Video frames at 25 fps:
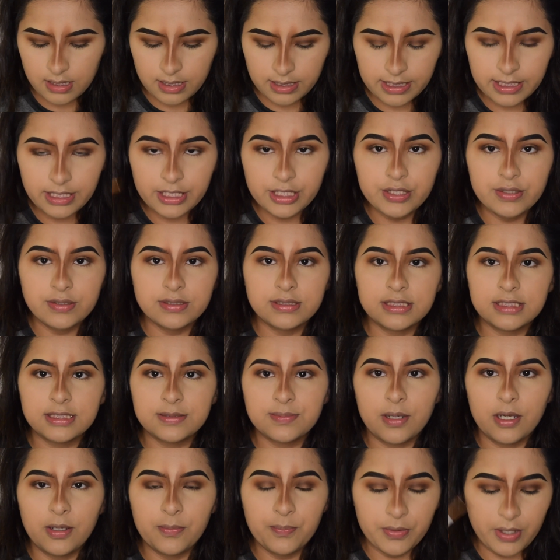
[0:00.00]
I'm going to use a
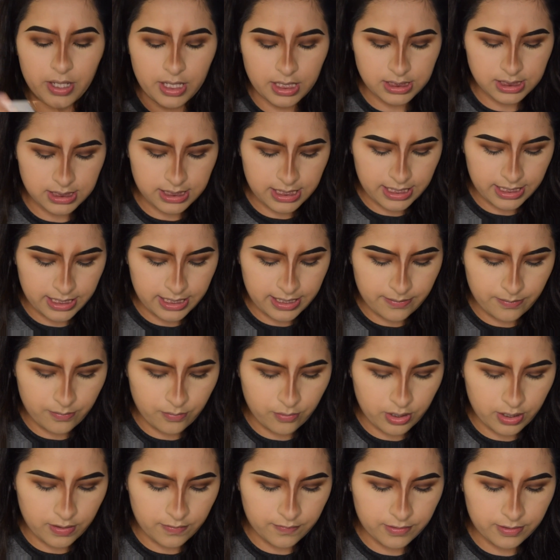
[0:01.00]
small brush and get
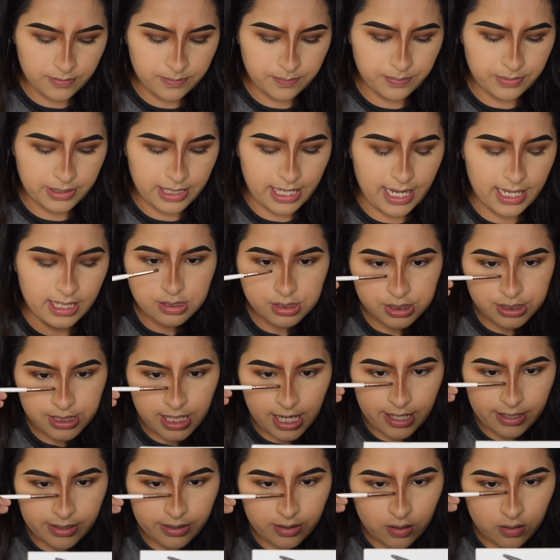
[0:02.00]
more of the black
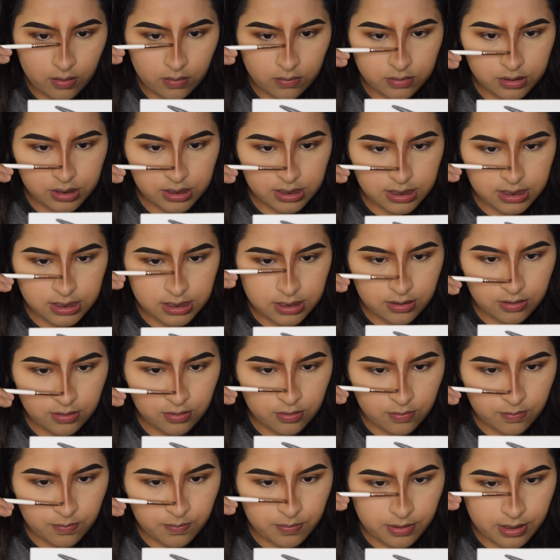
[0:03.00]
shadow just
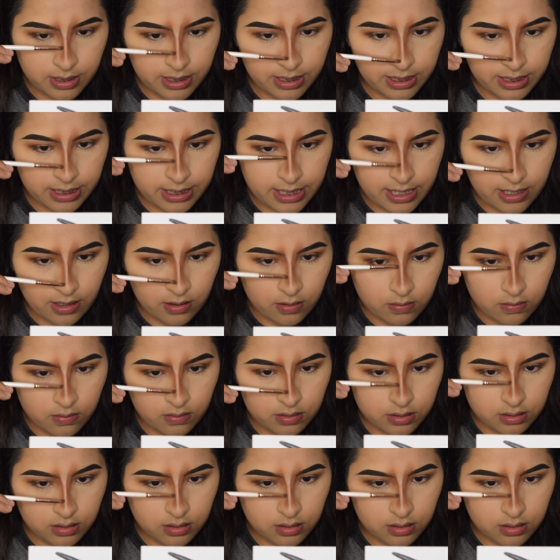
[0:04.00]
to blend it out.